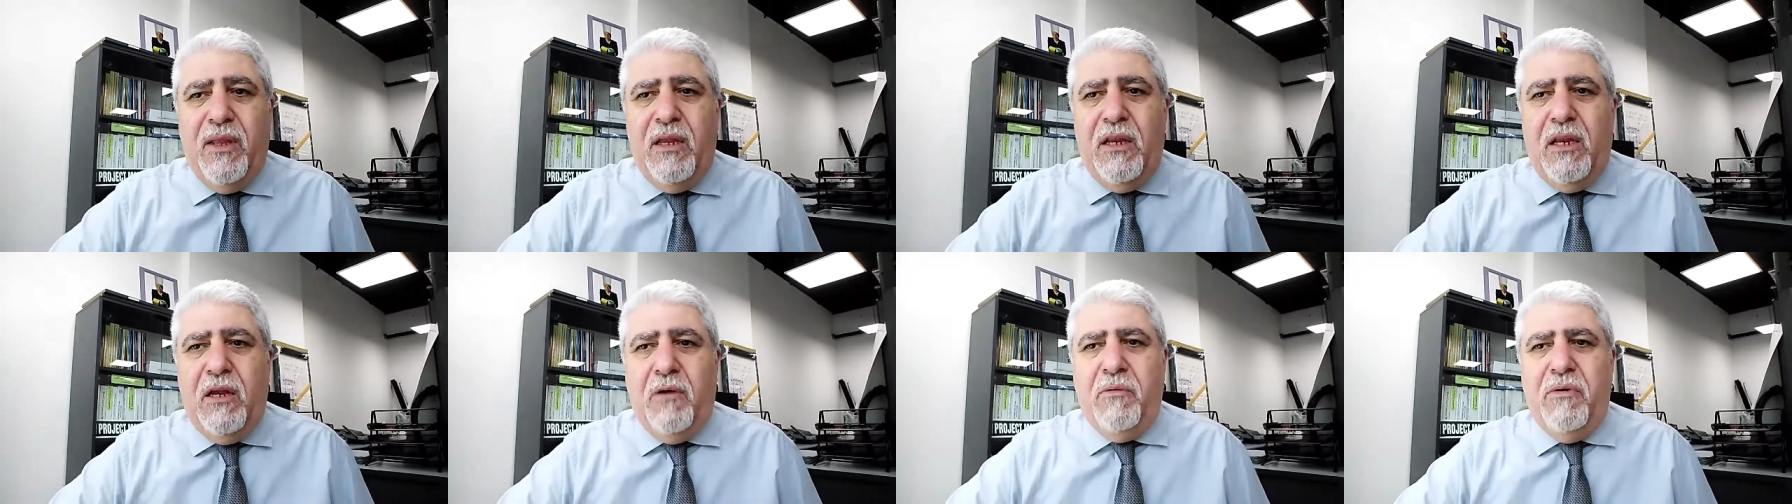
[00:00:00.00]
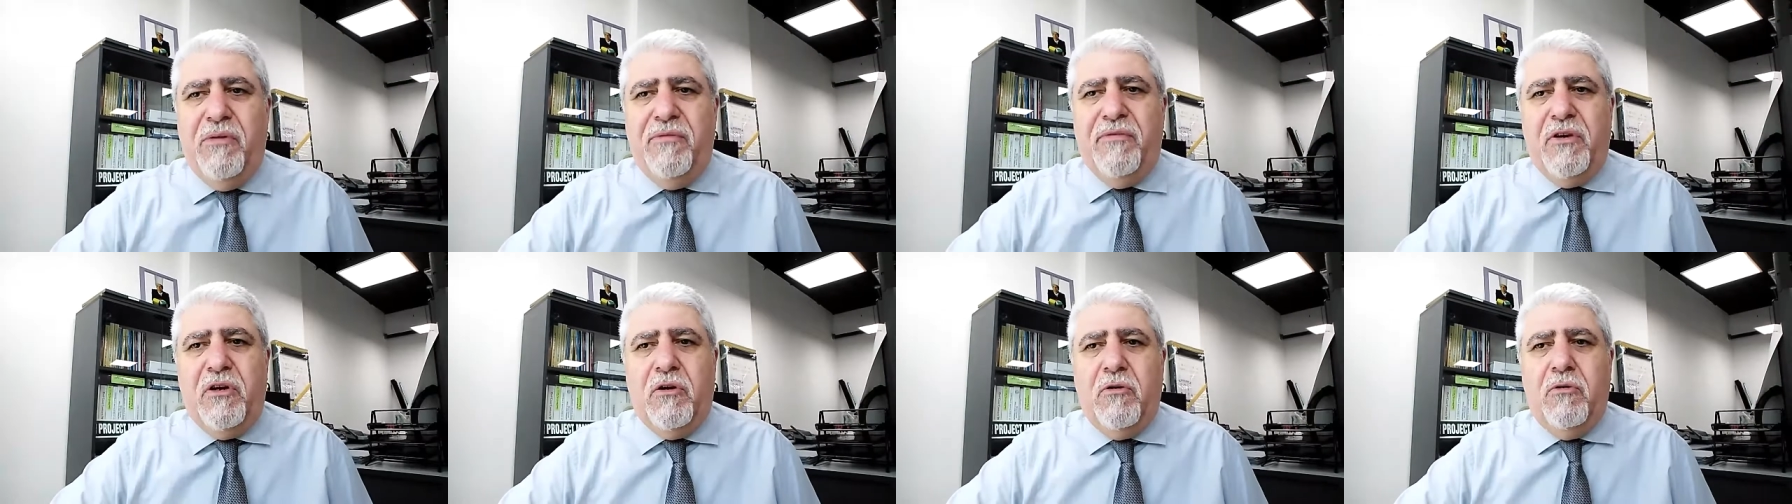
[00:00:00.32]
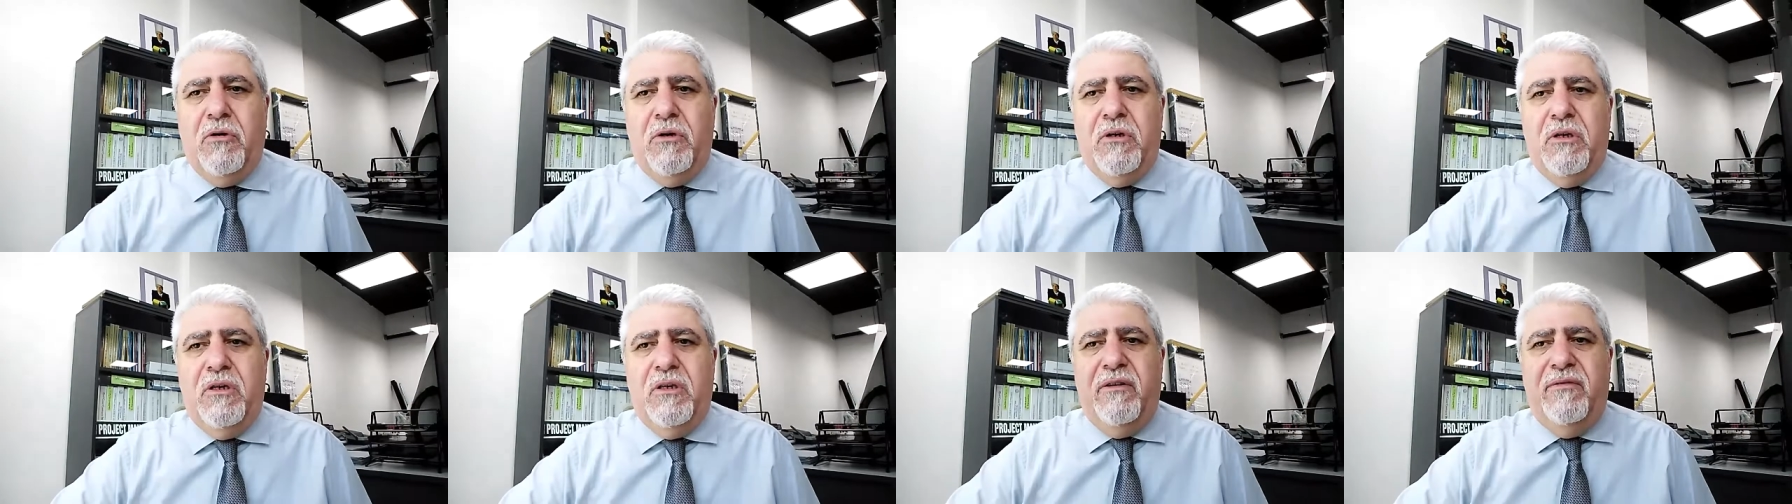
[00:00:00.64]
Now we've
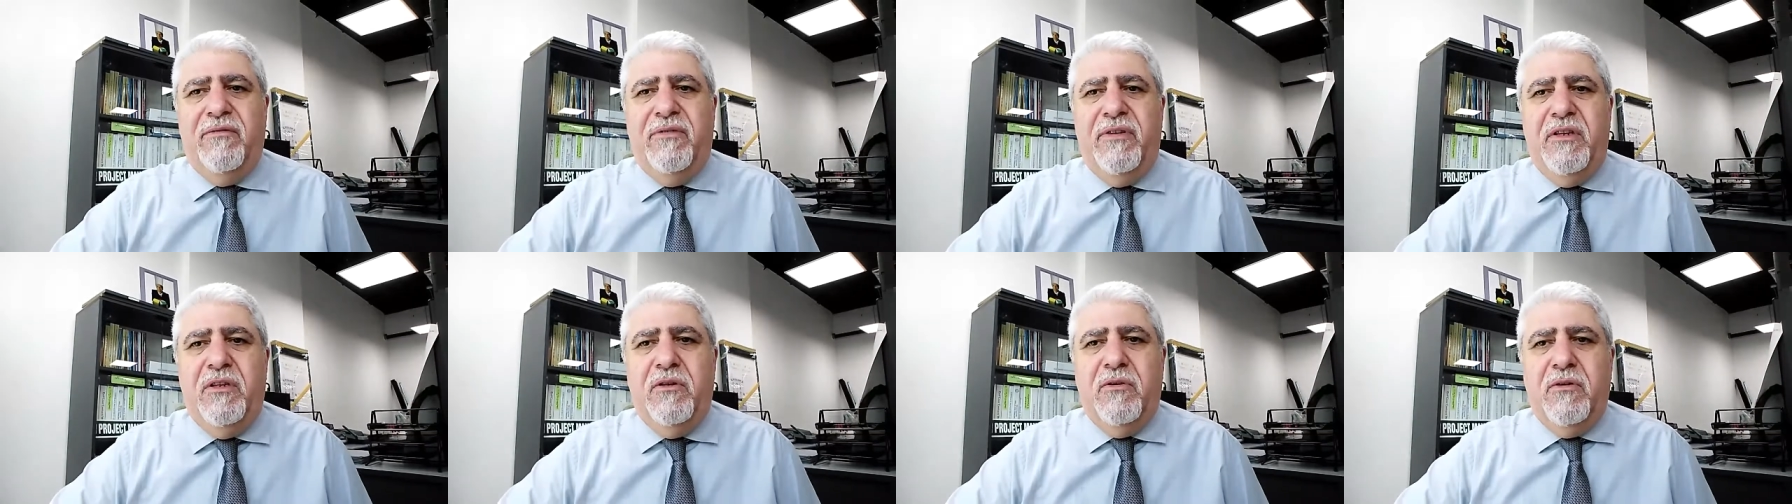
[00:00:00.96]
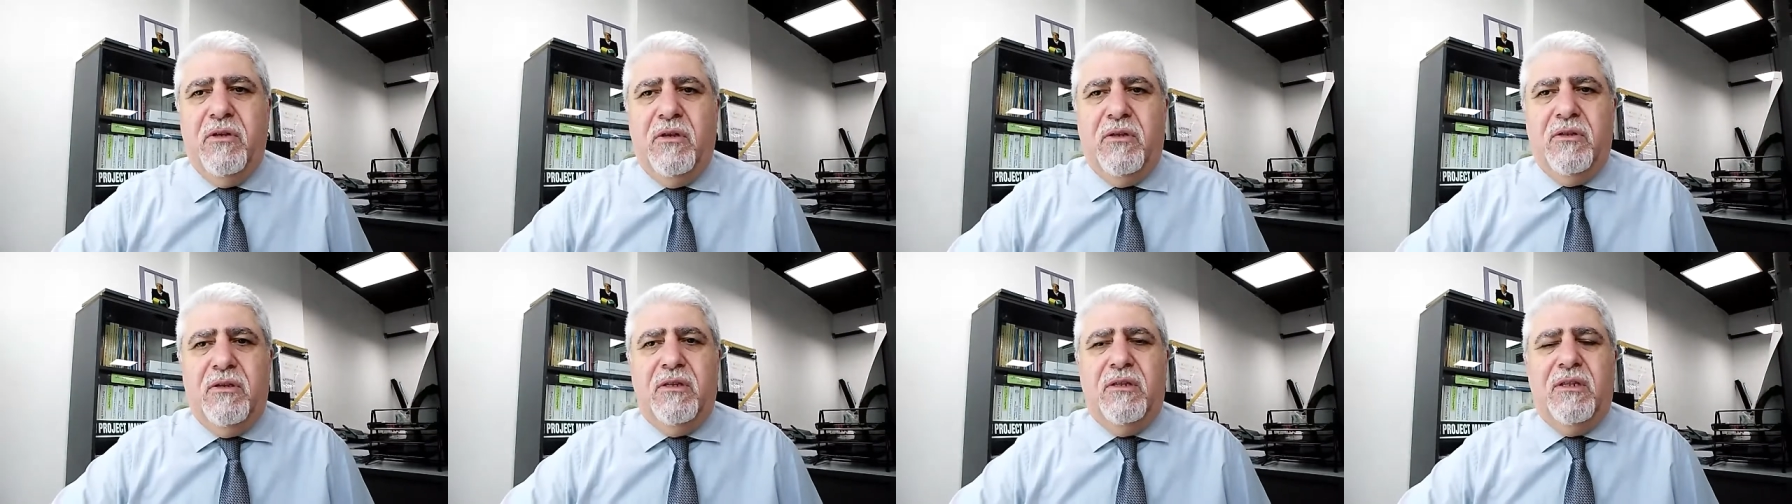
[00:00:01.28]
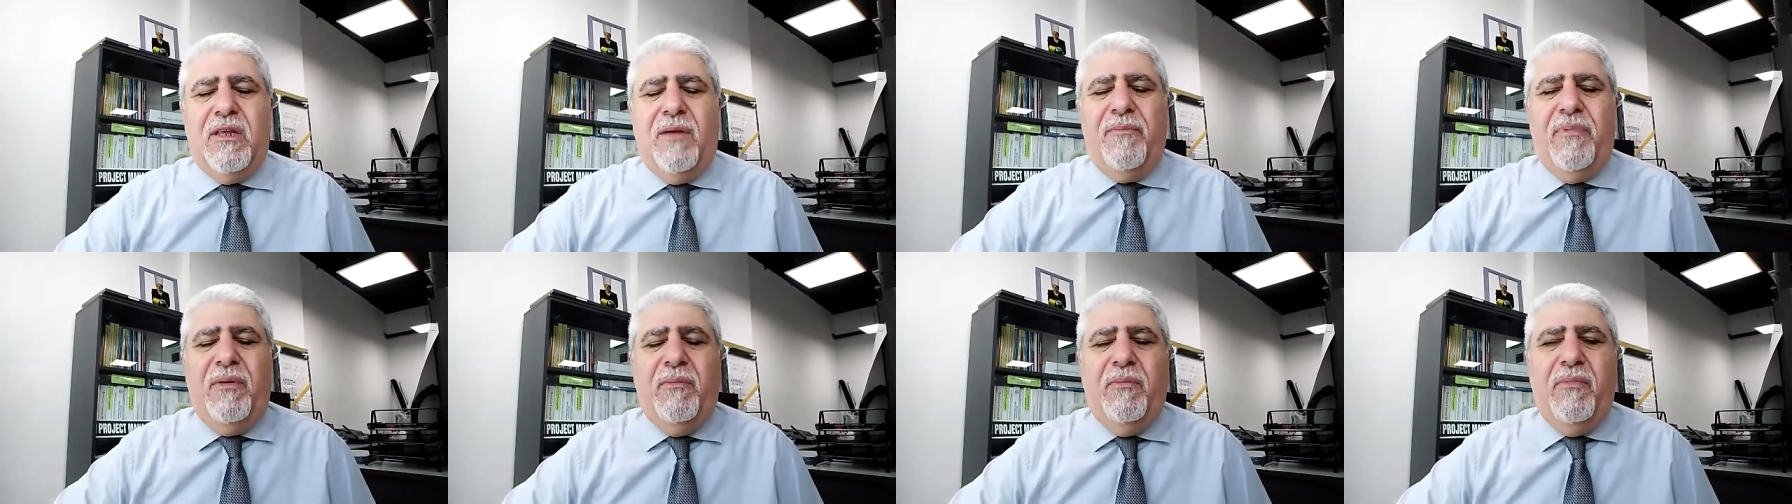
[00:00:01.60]
recorded the videos on this
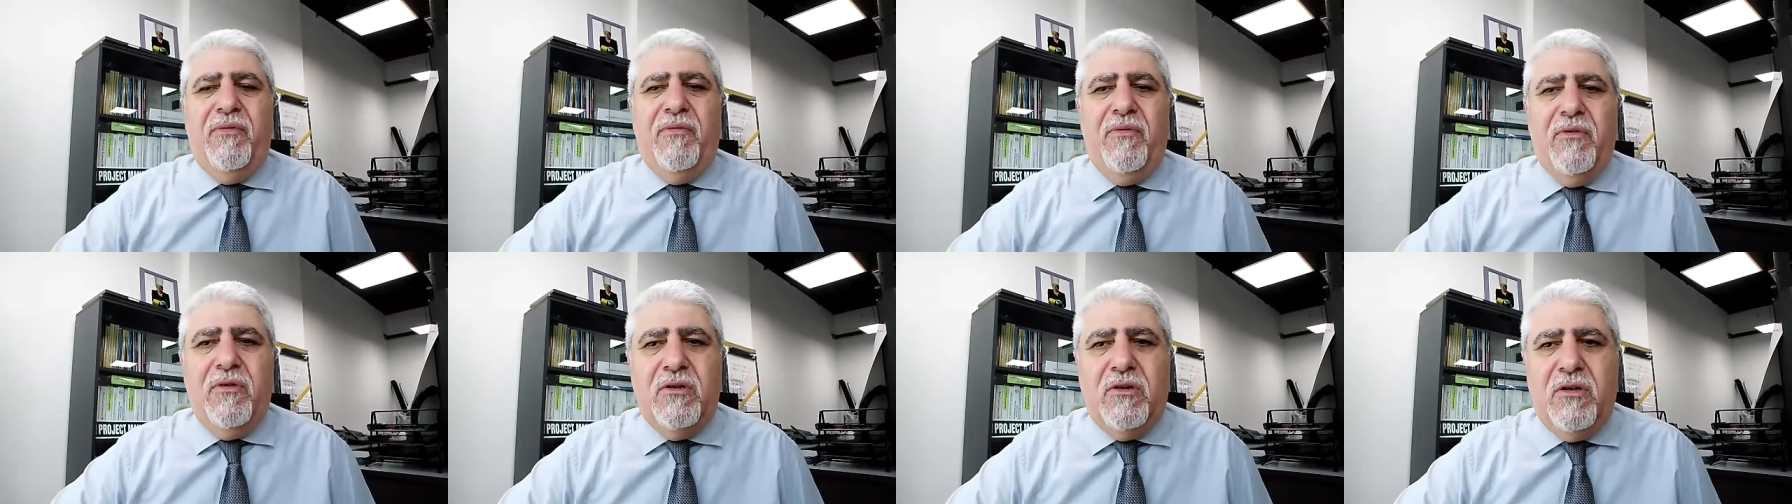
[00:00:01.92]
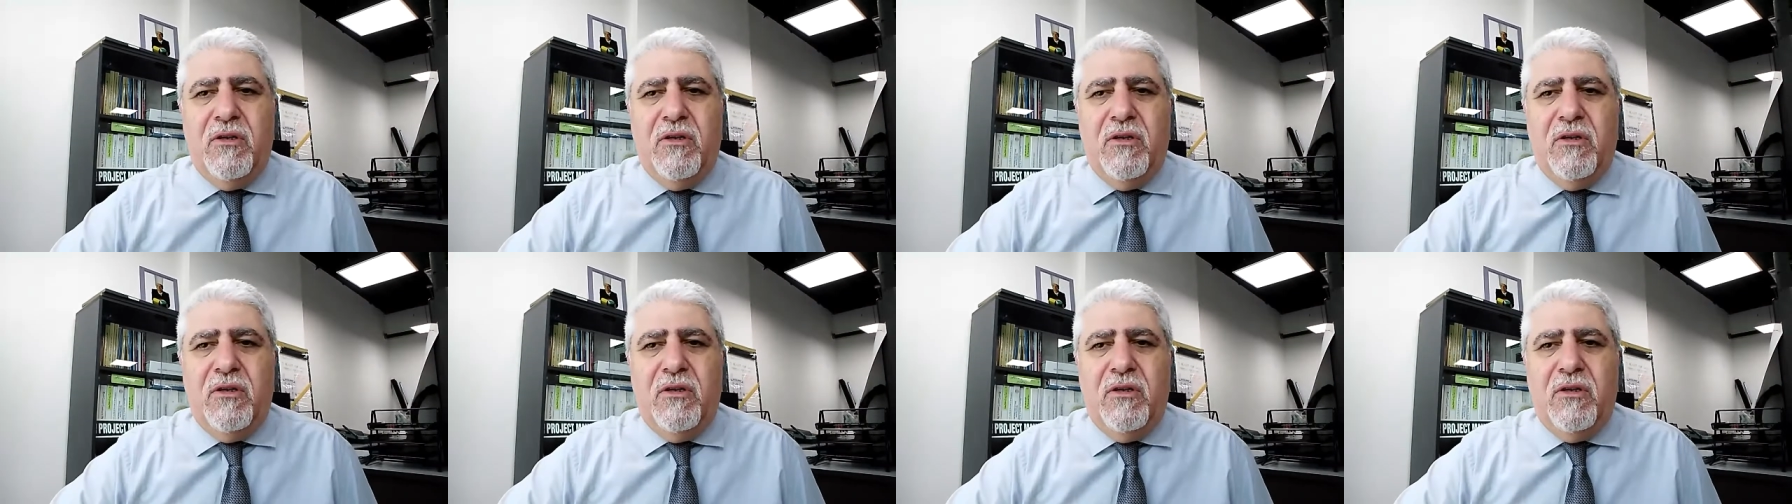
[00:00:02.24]
topic before,